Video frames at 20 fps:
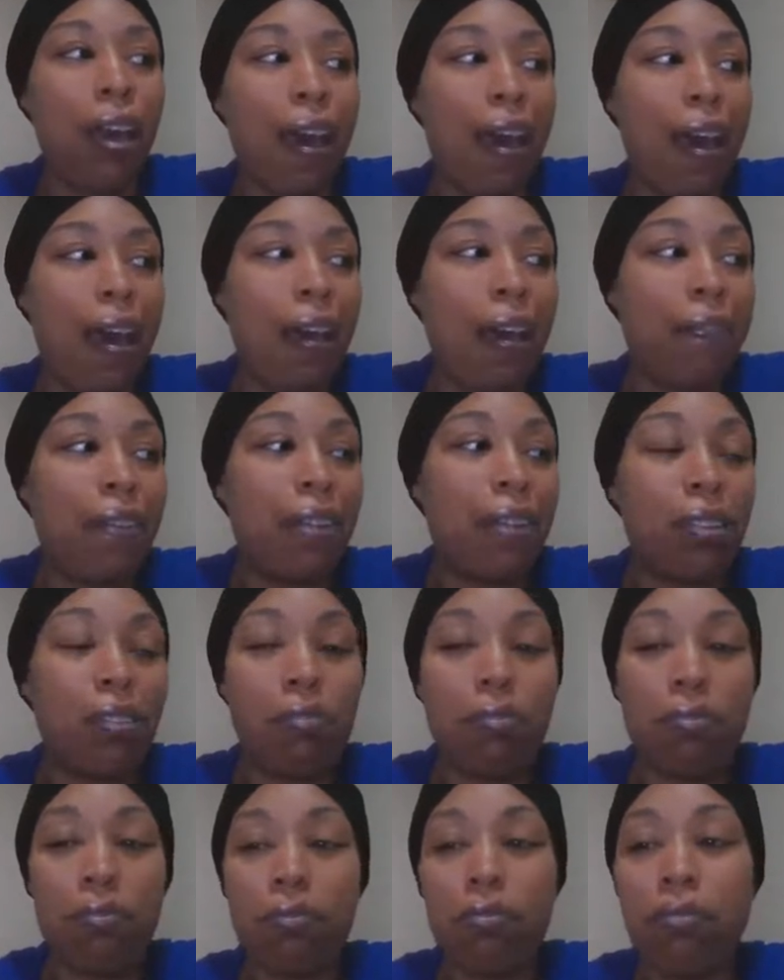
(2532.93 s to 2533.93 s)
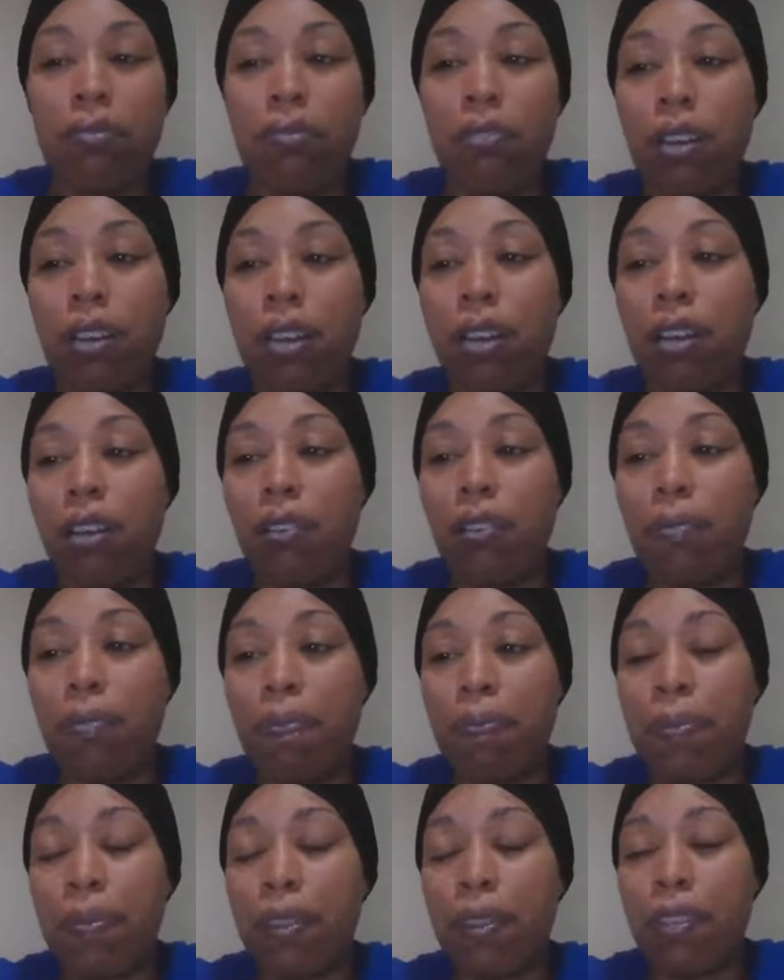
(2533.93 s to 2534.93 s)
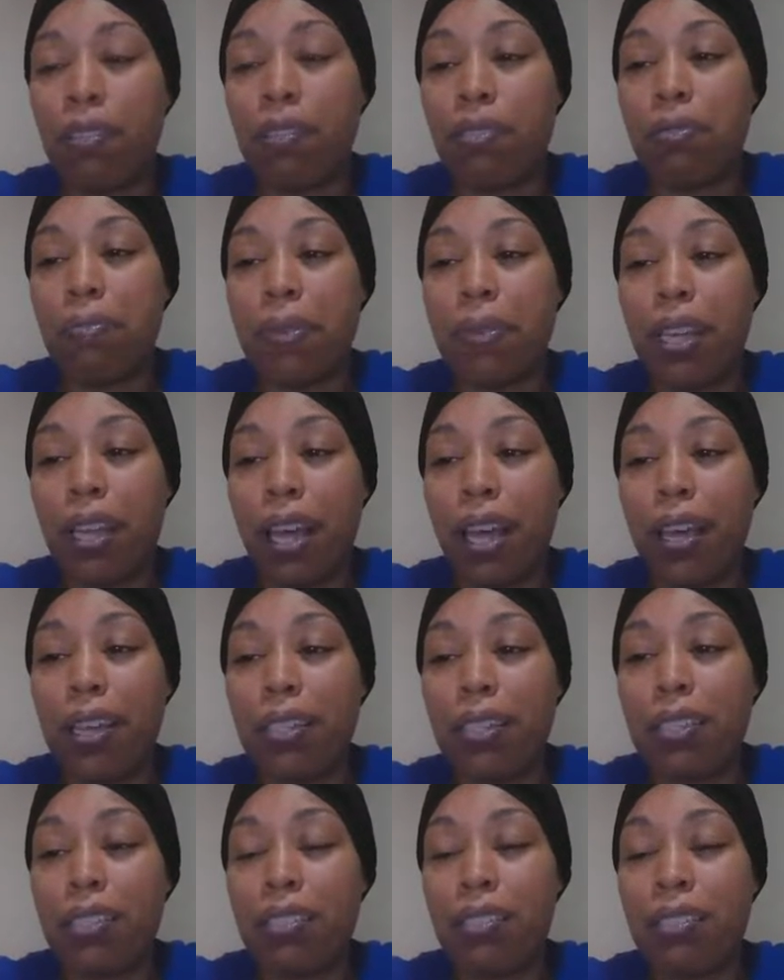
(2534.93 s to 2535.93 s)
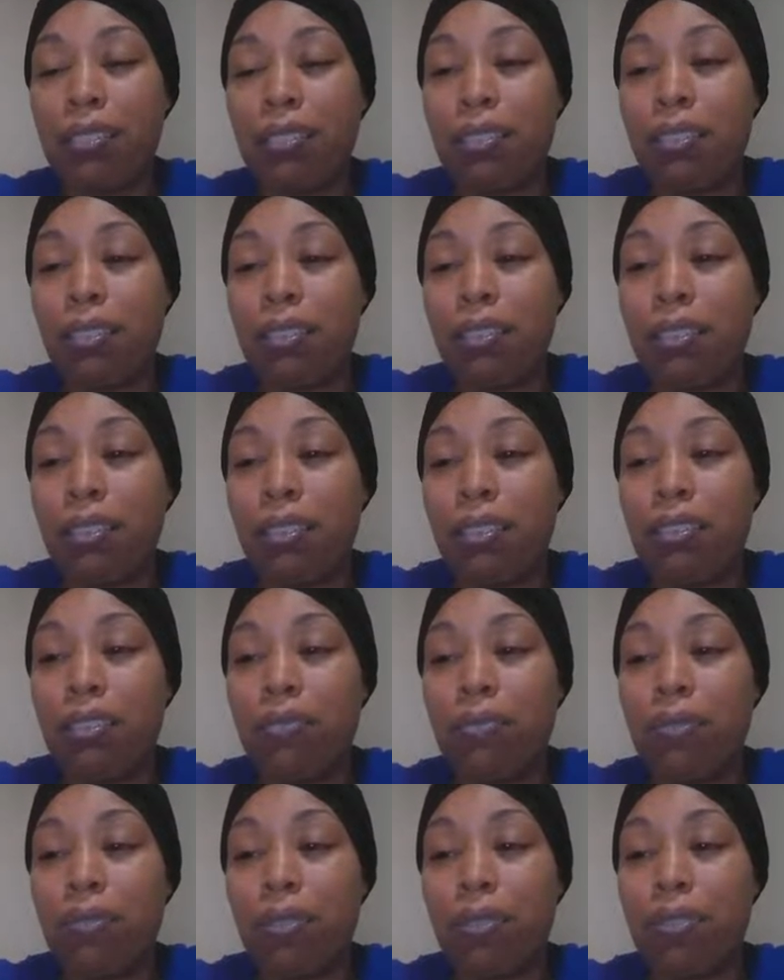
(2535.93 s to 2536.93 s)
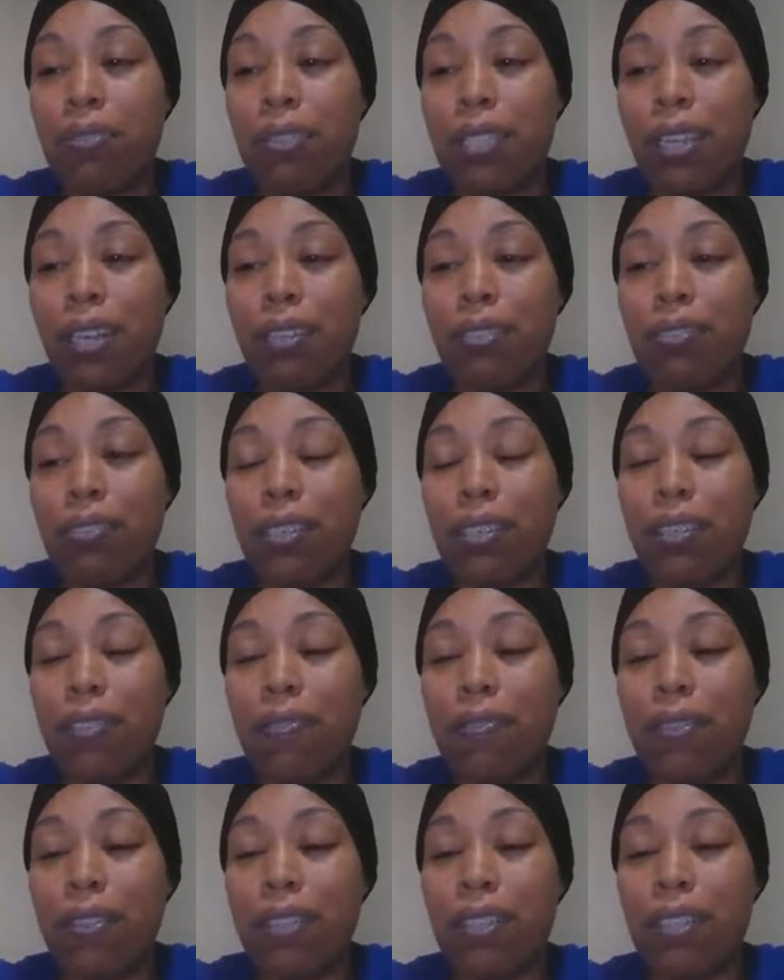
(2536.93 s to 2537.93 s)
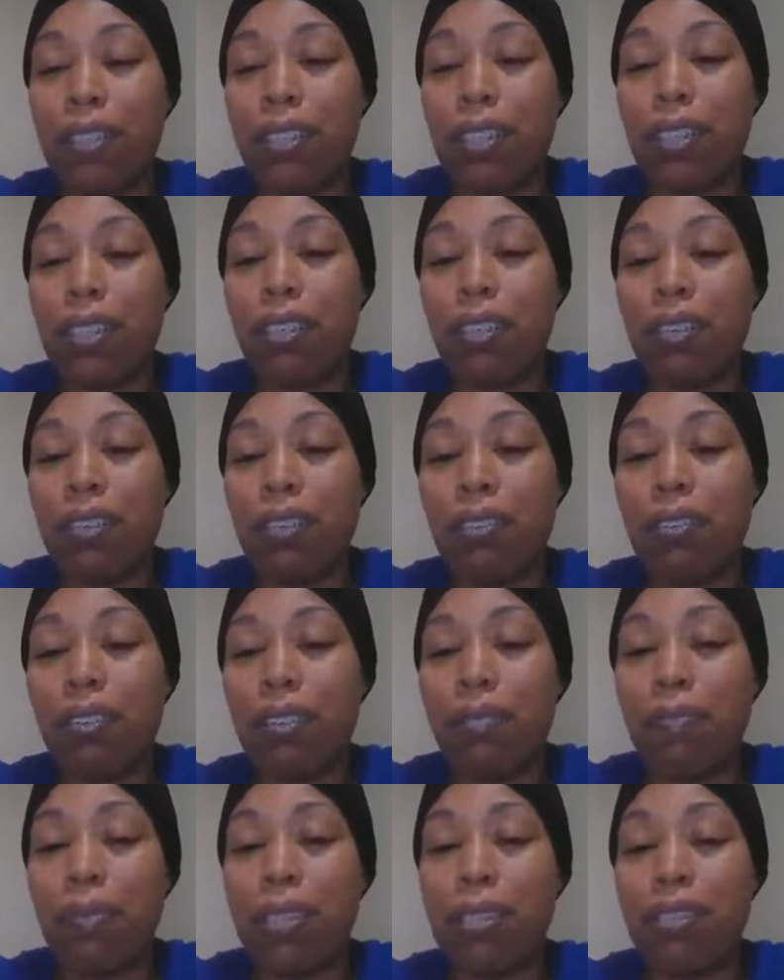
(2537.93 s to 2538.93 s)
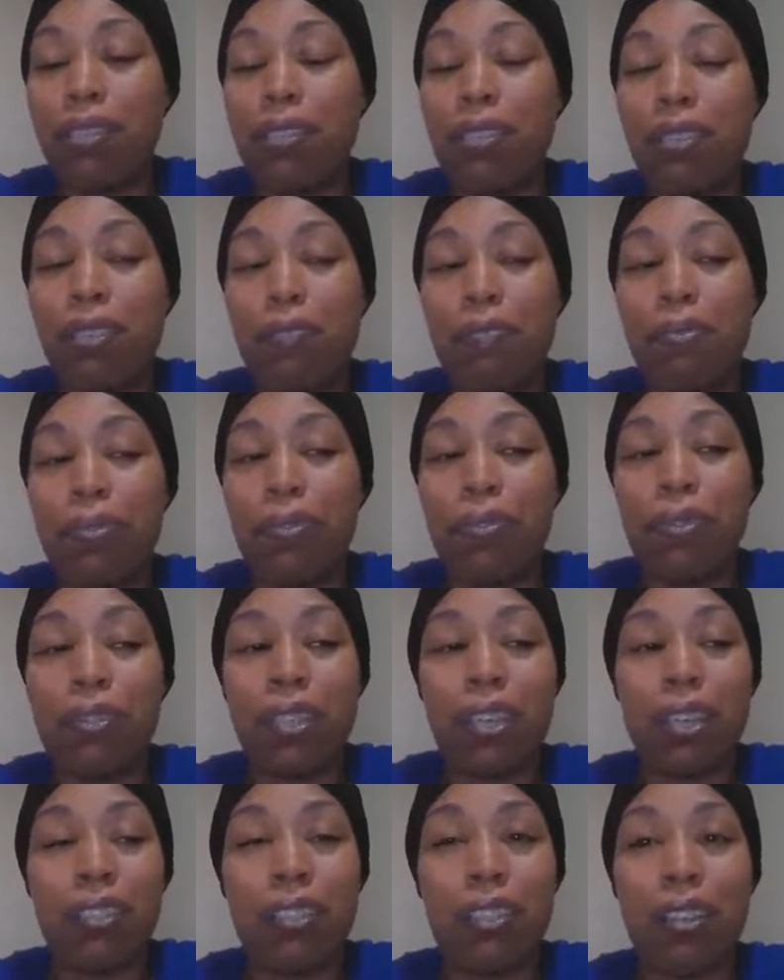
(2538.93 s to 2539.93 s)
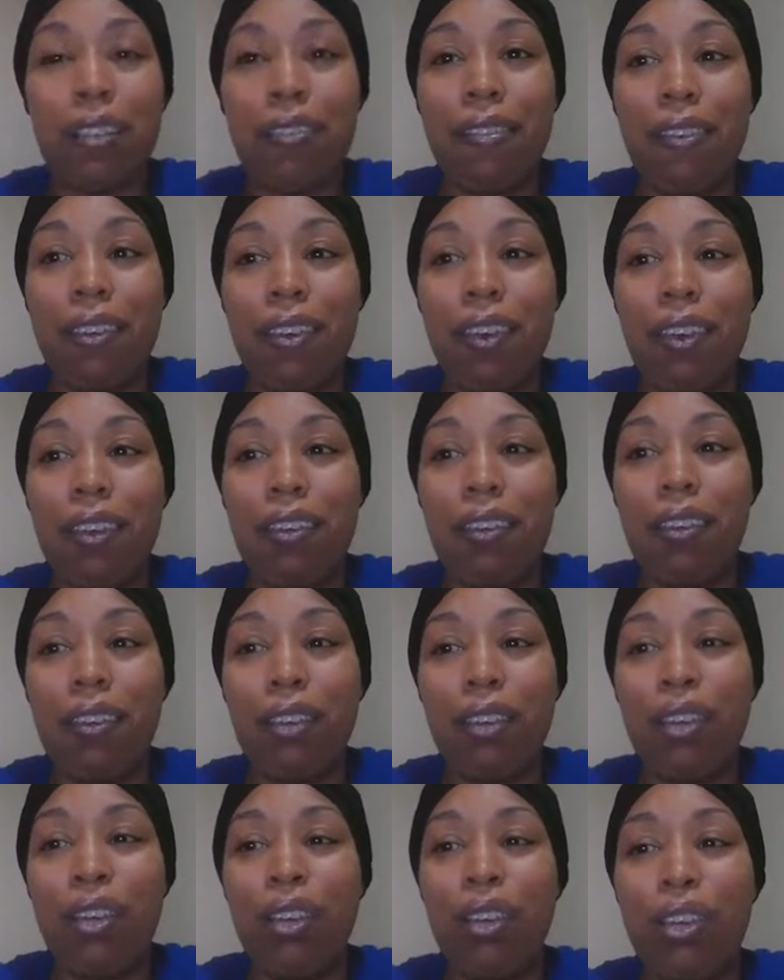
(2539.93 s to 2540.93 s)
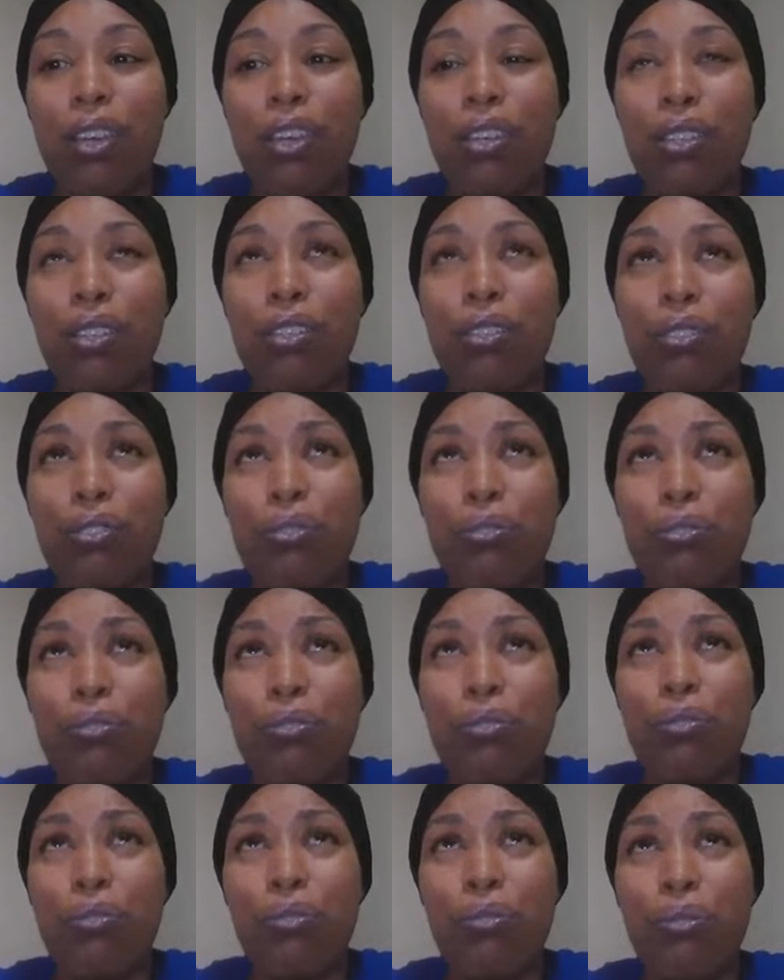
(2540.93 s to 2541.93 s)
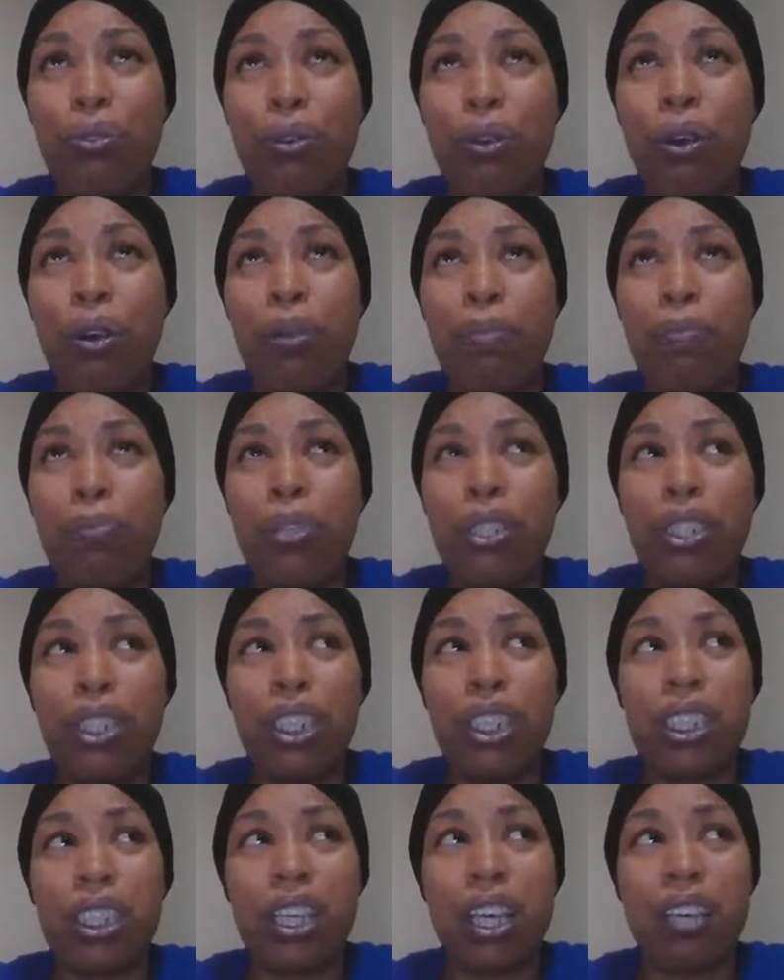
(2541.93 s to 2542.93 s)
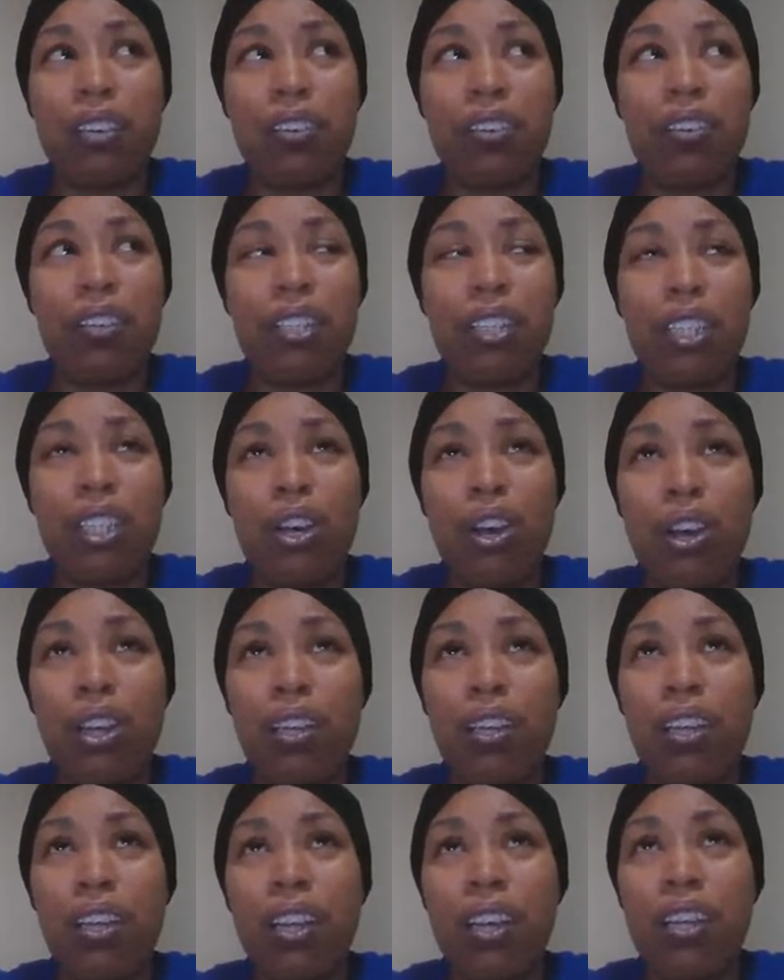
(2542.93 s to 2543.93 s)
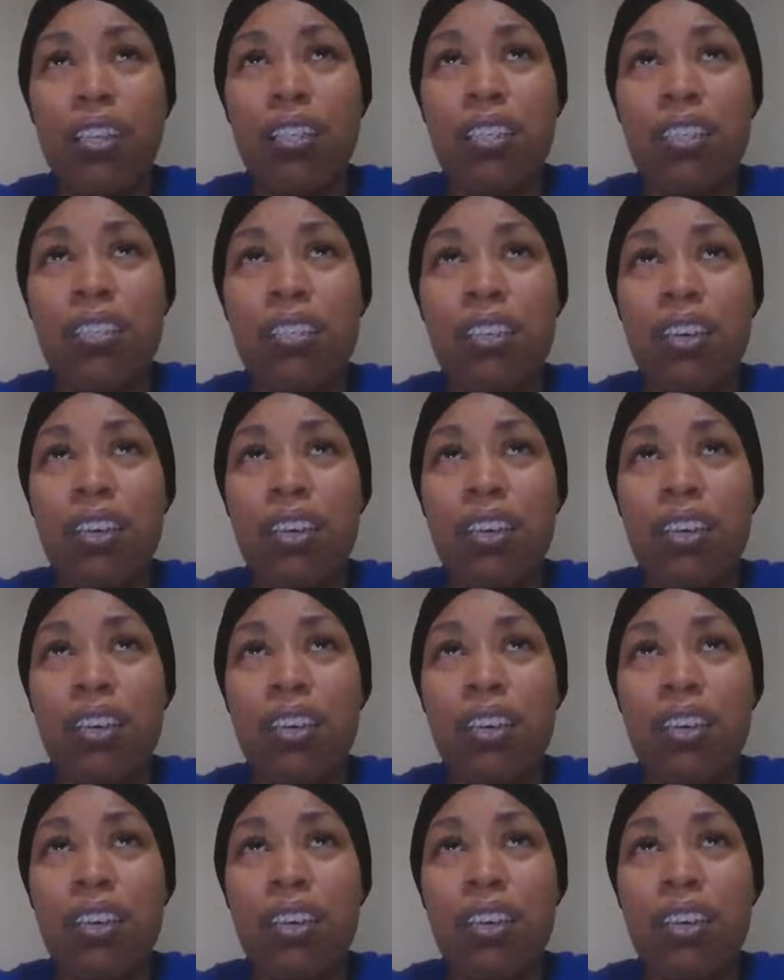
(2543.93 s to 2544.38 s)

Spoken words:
After you molest, you sexually, physically, and mentally abuse us, and then you push us under and target us.